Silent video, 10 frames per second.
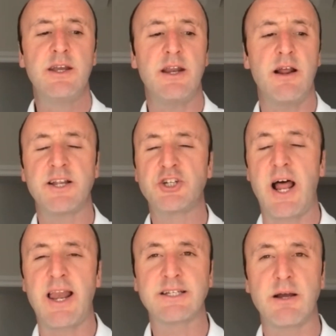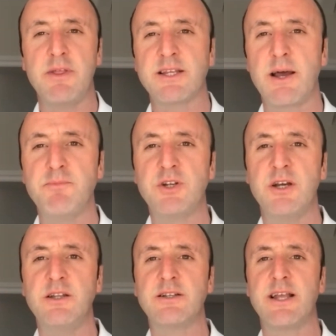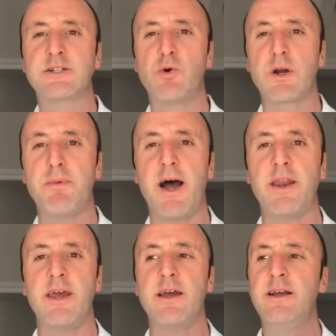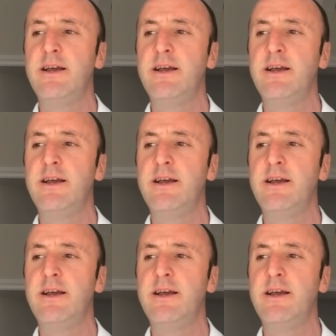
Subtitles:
you know, let's challenge some of the assumptions, let's talk about it,